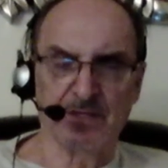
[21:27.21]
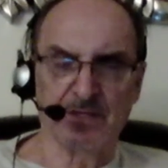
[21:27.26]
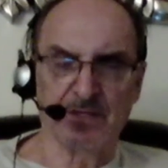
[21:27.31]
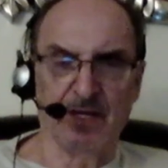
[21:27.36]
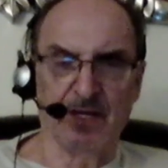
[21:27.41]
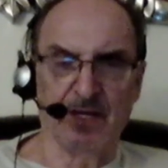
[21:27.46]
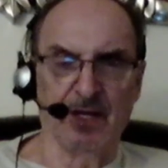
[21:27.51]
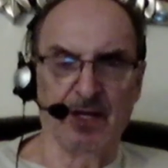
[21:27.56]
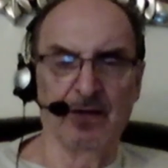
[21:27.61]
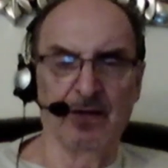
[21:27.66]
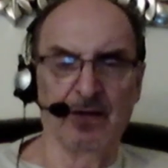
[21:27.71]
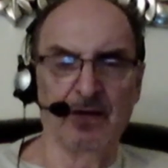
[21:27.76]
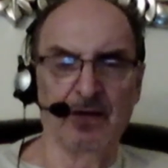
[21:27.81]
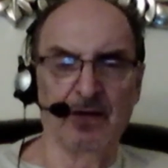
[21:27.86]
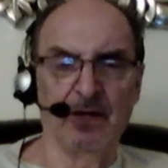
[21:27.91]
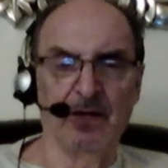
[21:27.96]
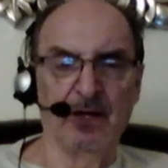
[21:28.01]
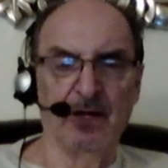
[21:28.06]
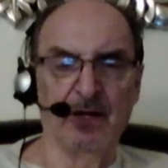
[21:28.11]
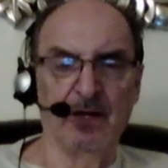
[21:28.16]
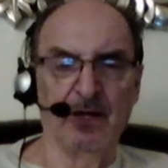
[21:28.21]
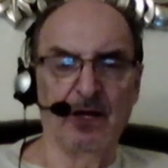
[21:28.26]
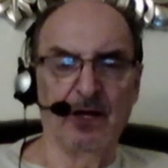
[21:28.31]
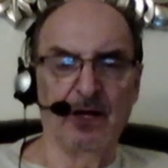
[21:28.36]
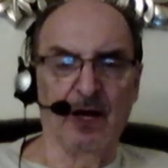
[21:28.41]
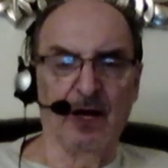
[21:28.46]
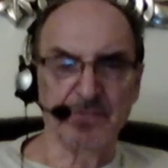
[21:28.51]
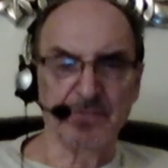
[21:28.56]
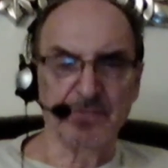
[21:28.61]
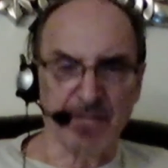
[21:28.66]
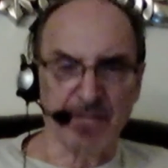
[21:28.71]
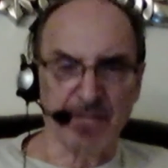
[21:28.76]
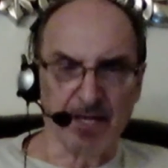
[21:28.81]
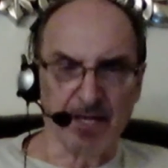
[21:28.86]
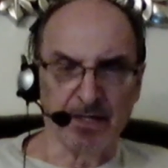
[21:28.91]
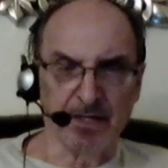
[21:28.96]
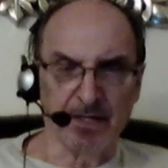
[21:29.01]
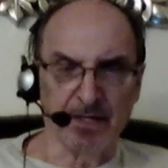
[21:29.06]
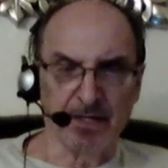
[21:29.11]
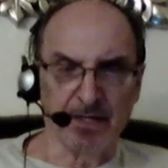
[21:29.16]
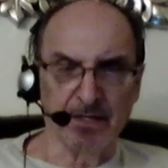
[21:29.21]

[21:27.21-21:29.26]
and understanding,